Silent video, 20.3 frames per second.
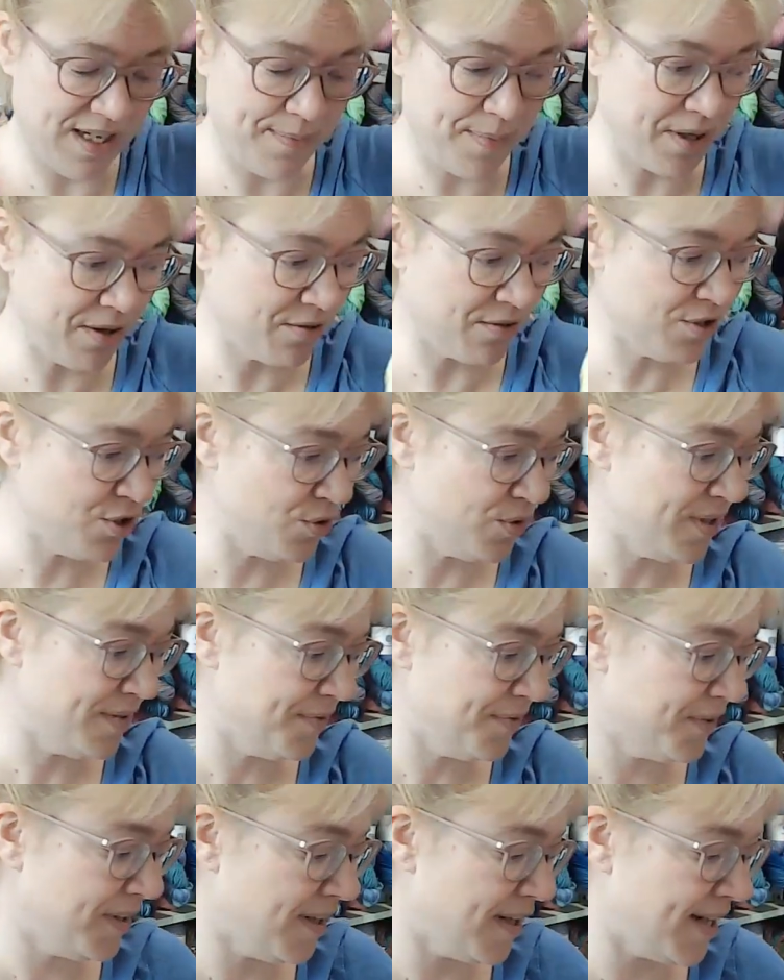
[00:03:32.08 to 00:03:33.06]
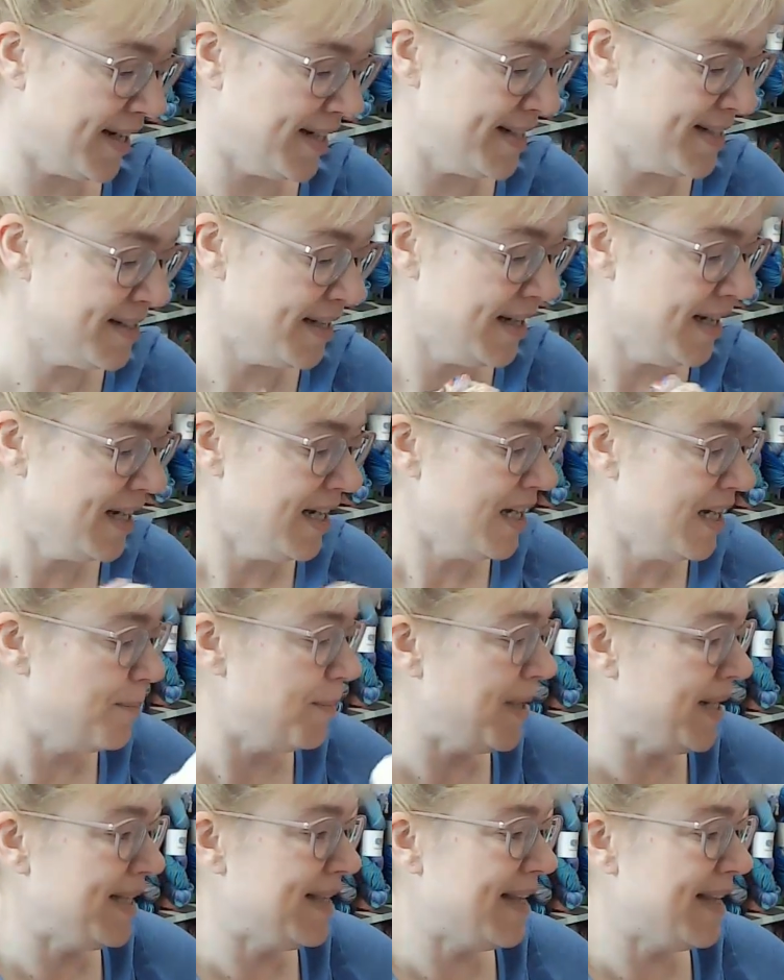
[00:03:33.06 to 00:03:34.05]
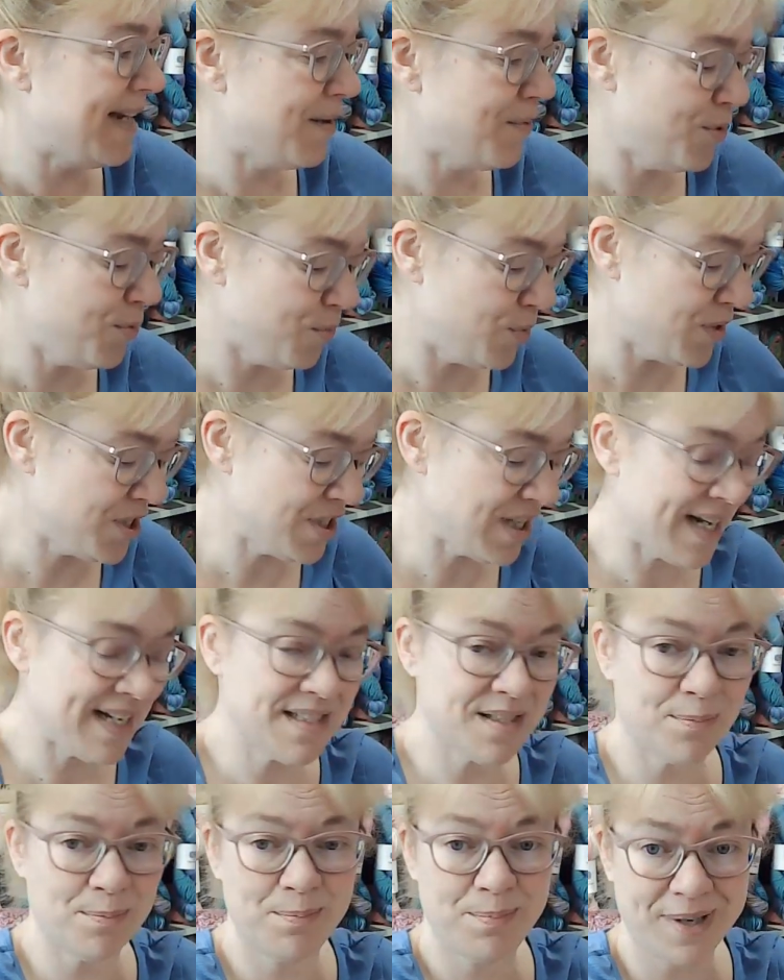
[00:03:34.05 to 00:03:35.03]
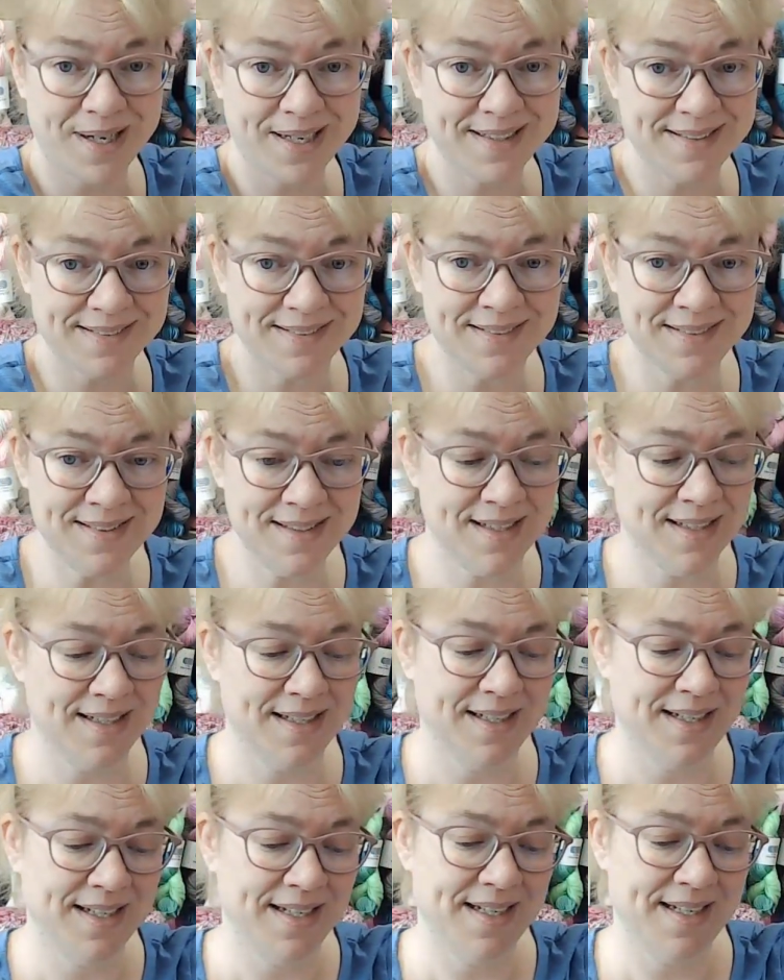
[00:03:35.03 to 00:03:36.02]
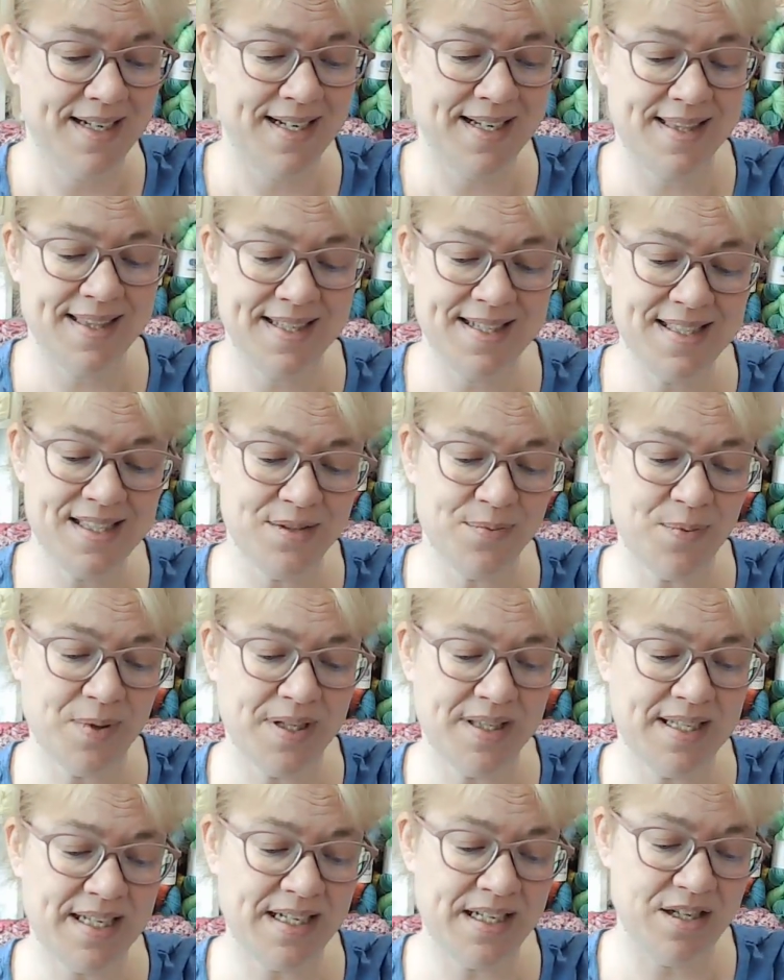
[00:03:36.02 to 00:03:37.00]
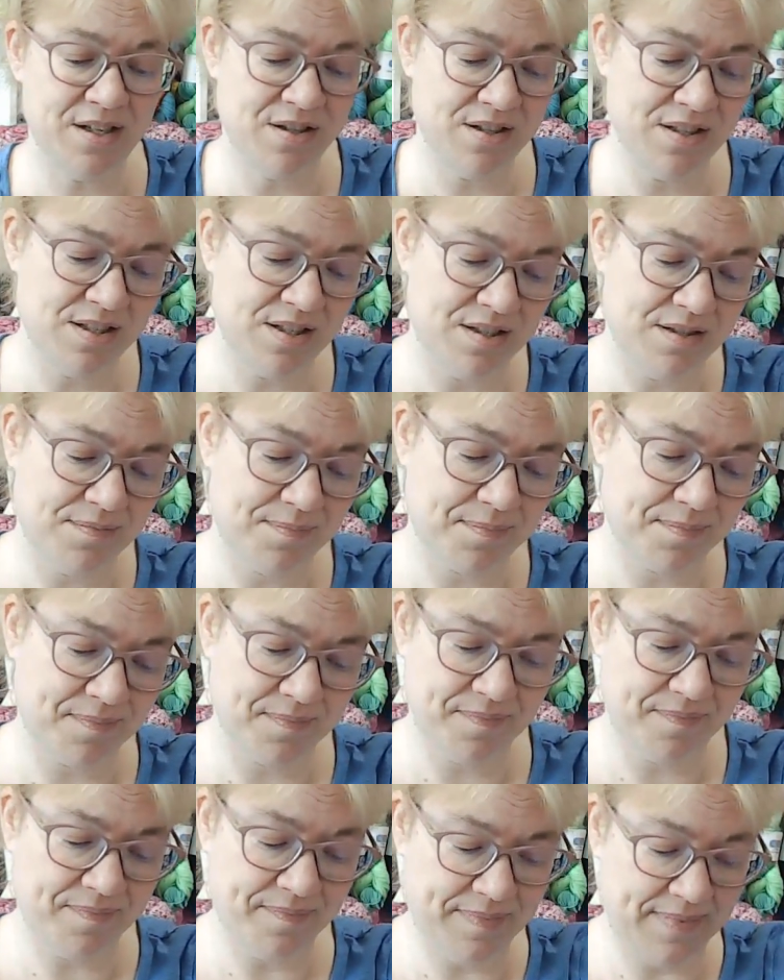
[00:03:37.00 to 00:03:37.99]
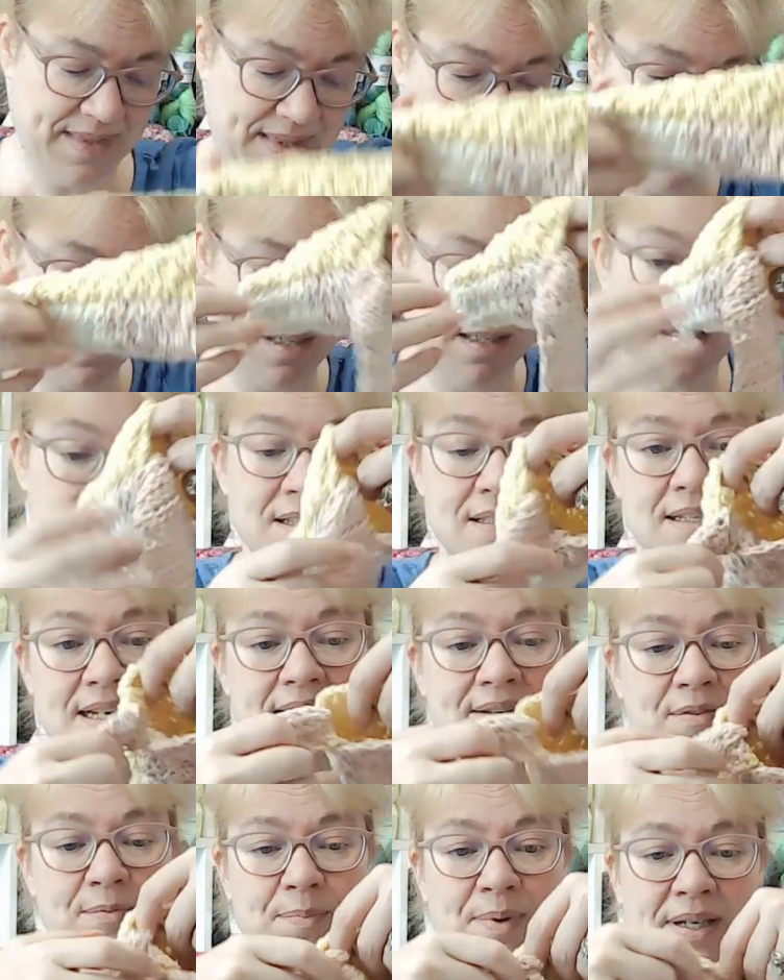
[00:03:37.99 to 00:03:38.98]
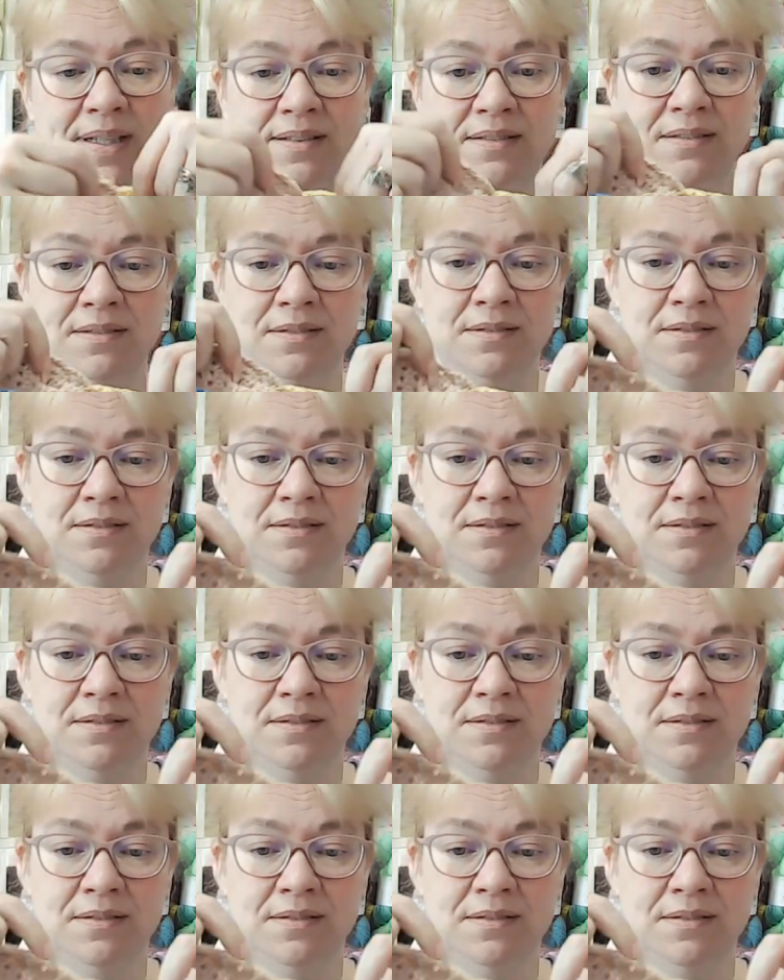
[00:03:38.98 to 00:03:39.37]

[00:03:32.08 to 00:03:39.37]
I made her two different kinds. I made that one which has a button and this one that you can, doesn't have a button.